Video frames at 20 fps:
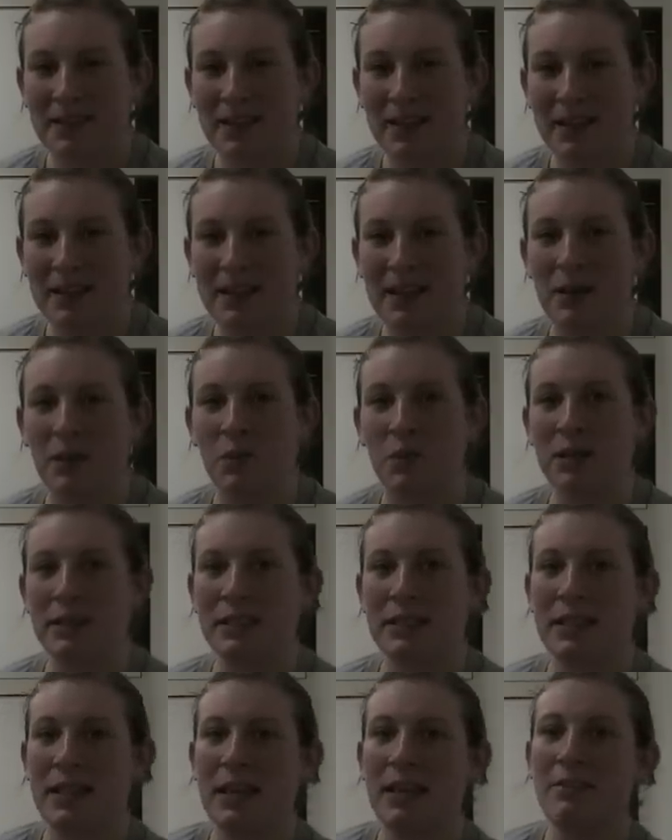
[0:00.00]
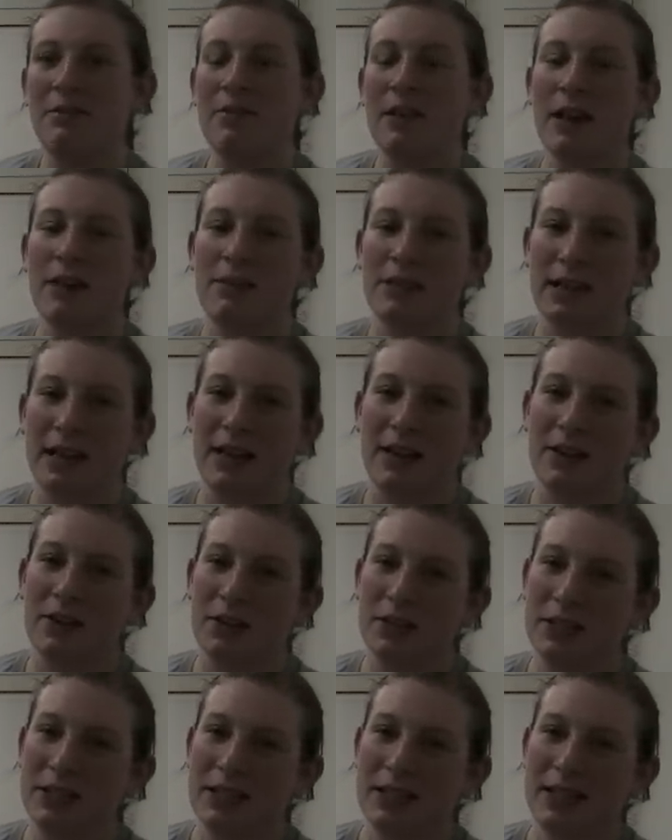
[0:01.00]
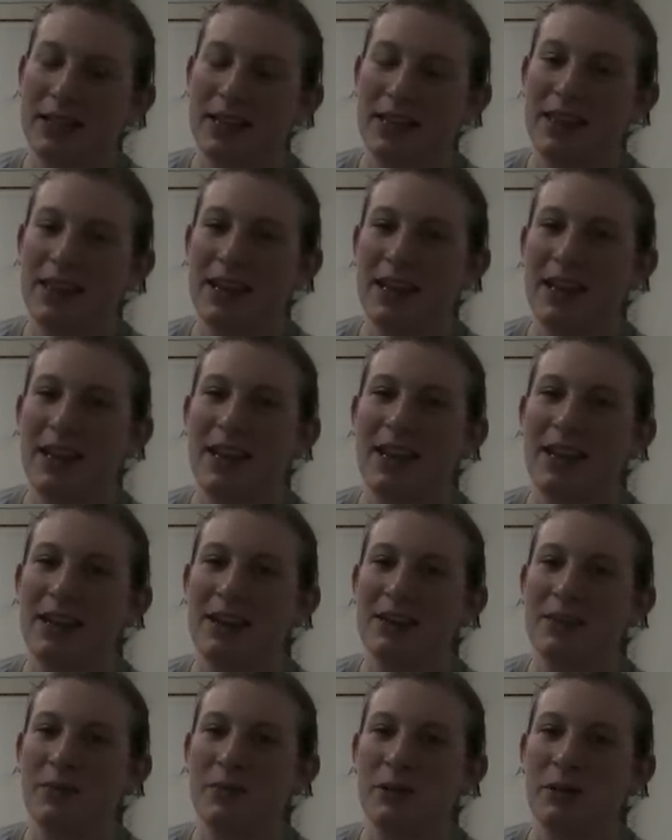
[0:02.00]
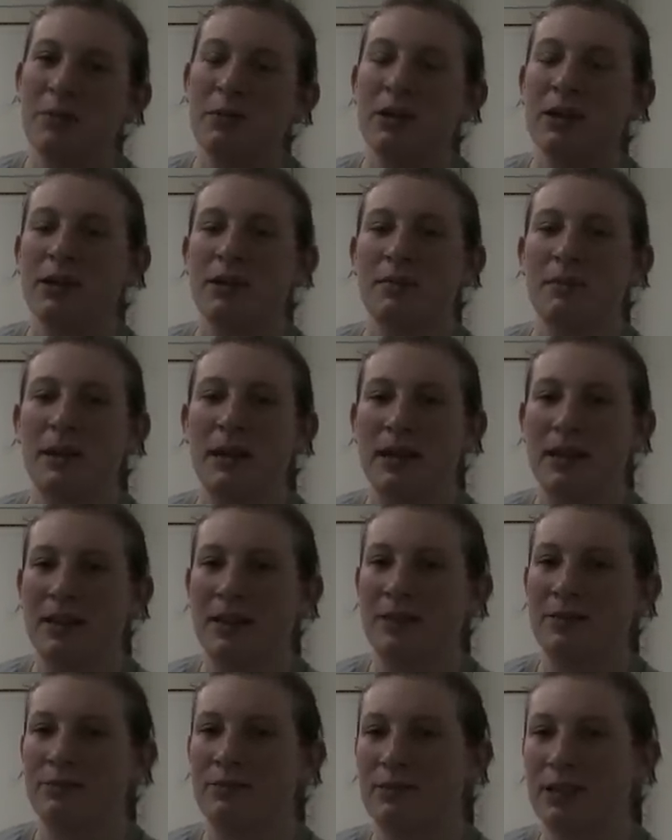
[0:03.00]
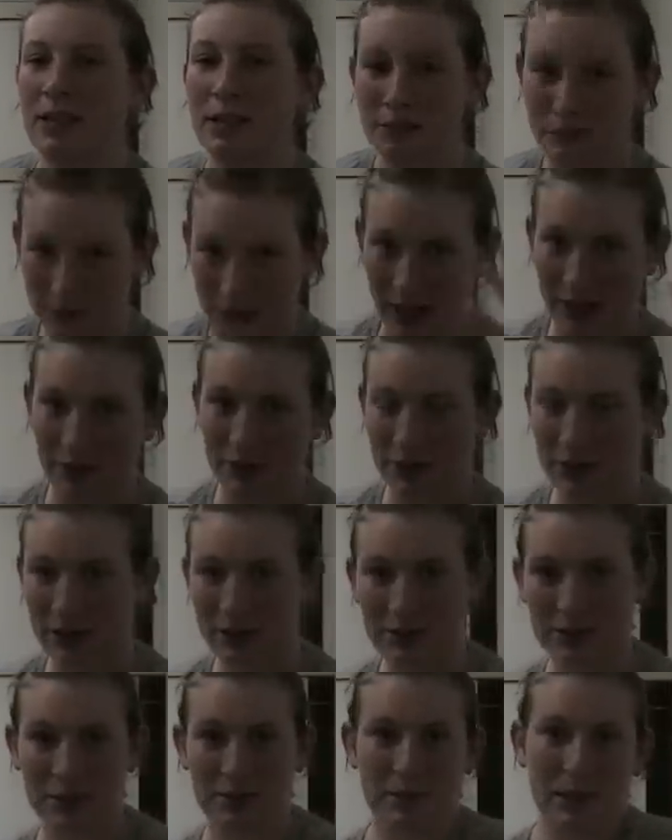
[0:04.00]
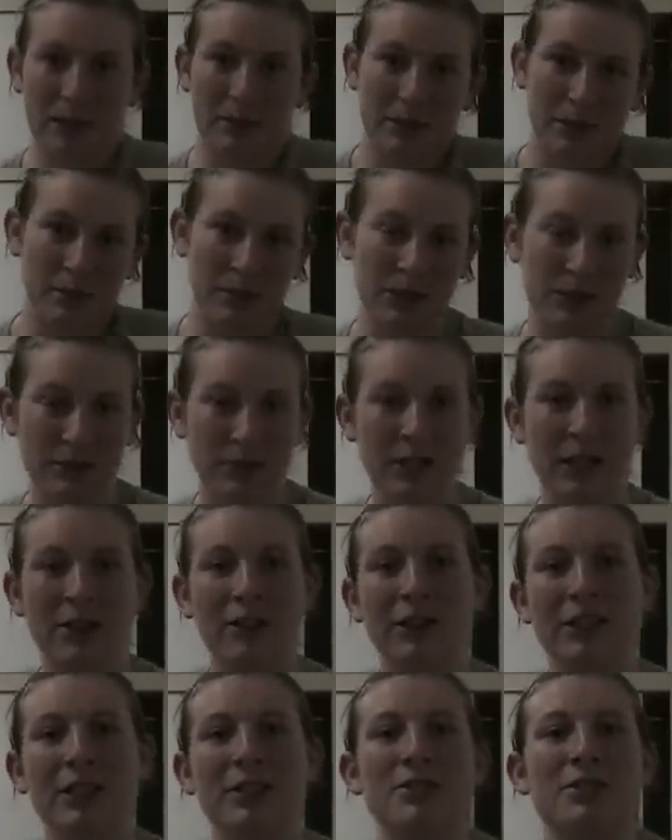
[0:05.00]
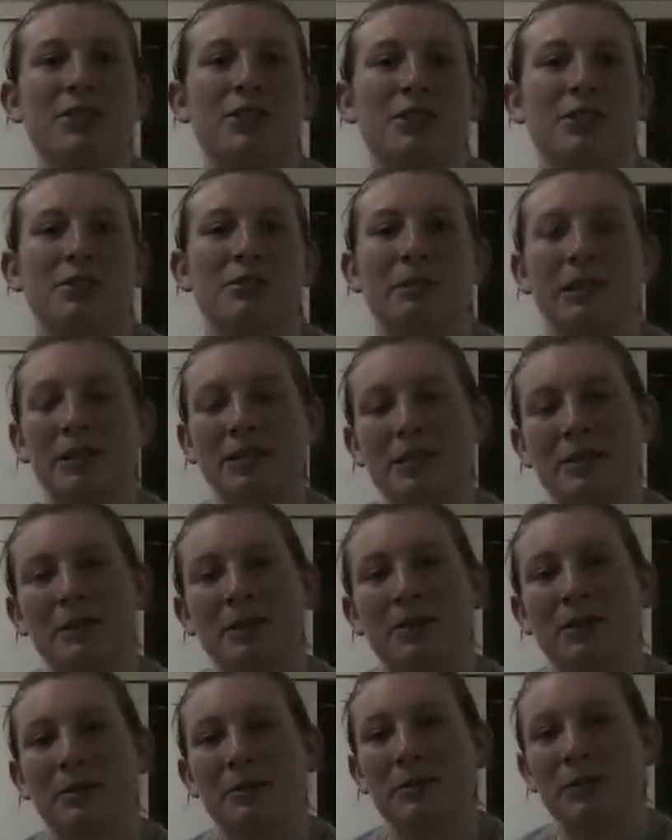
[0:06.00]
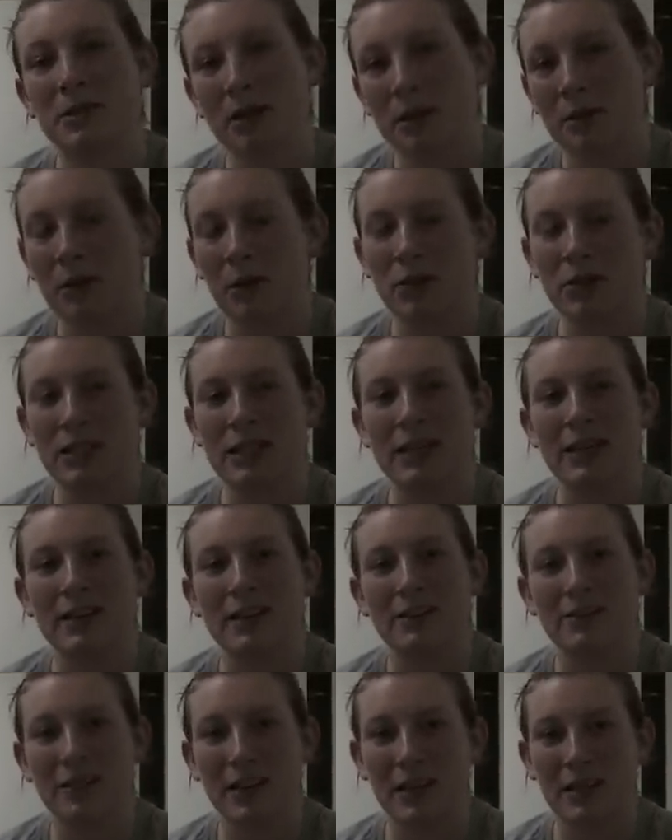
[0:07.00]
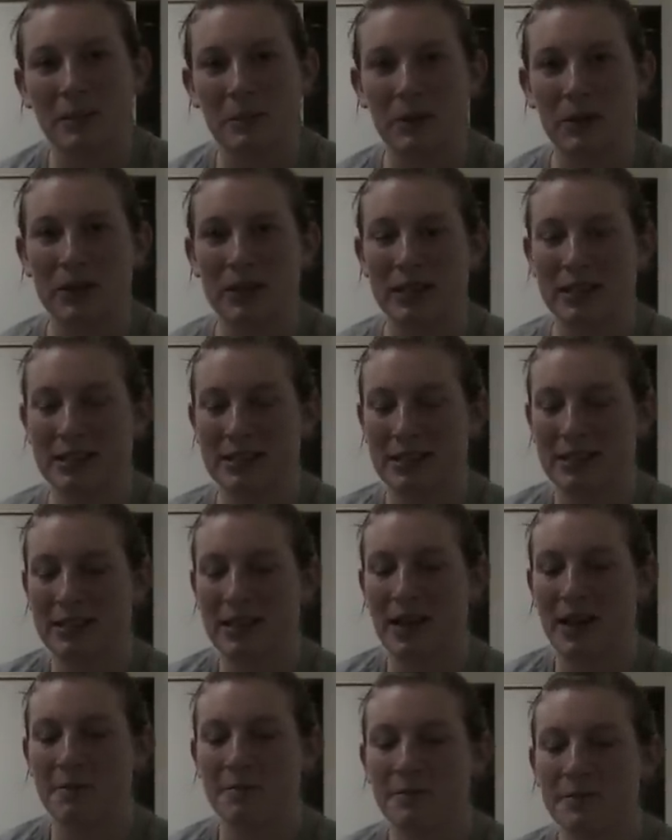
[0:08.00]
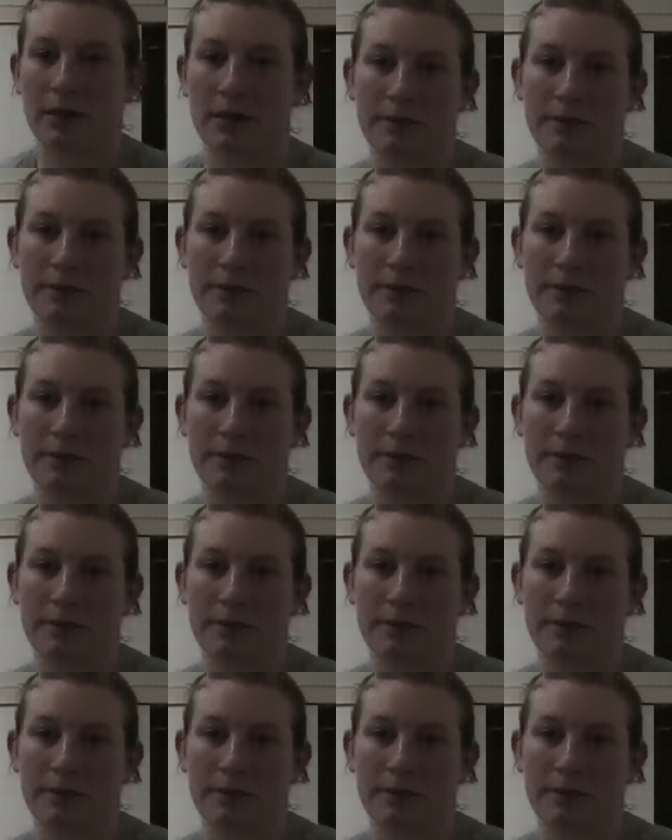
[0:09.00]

And then once they found out, then we were going to make it, viral. I was going to be able to put the video on YouTube. I was going to be able to start posting it on Facebook, things like that.